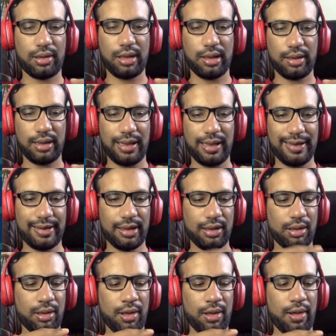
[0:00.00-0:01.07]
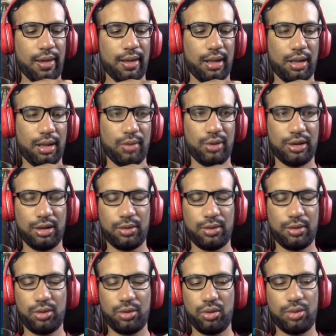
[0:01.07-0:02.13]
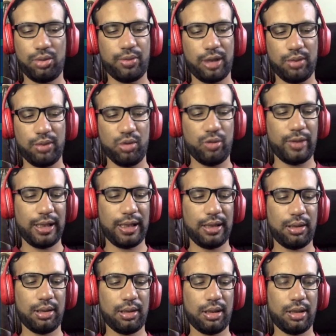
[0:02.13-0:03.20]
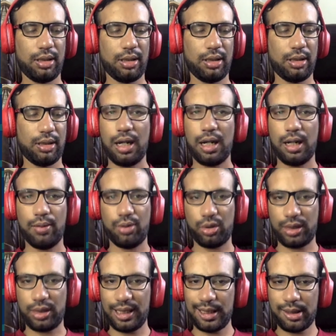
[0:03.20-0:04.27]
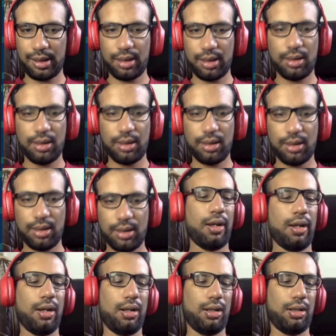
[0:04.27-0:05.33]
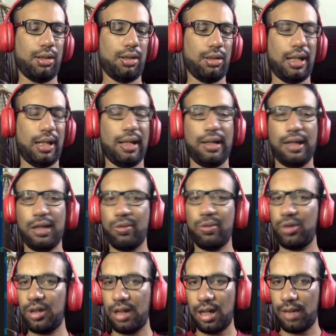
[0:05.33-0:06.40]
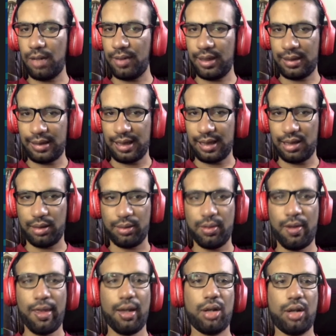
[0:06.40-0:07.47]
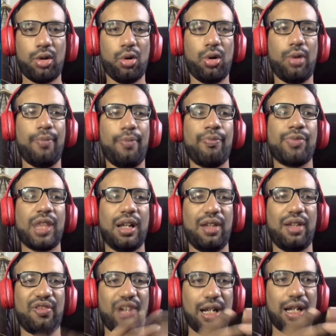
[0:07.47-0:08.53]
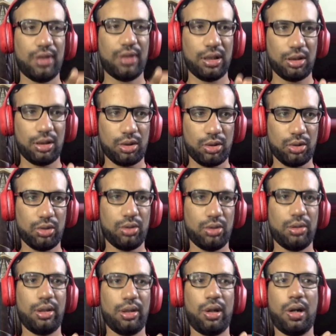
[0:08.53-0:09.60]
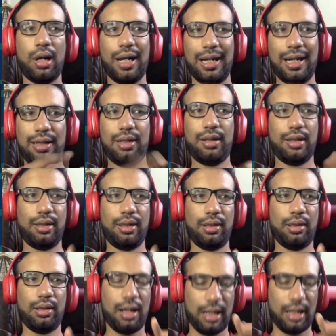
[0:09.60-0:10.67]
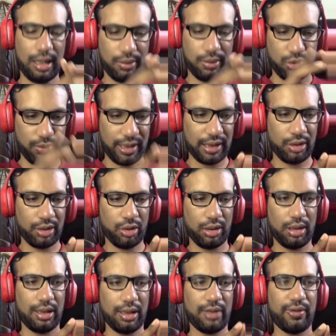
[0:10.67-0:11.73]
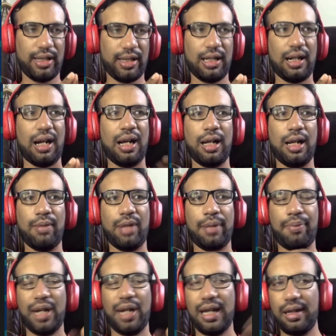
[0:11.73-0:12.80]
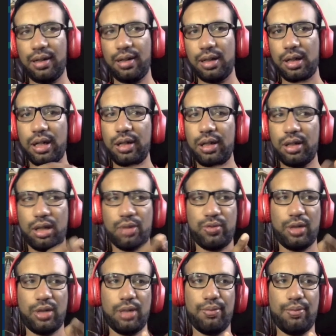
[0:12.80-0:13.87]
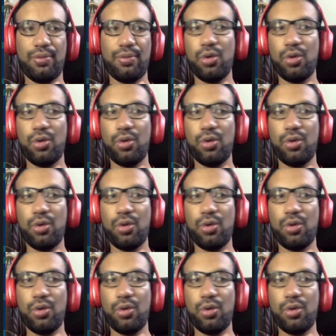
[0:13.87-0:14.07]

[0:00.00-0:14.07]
translation, which is used for moving. Then we have rotation, and then we have scaling. So if I want to draw anything, I have to make sure that whether I am applying the right transform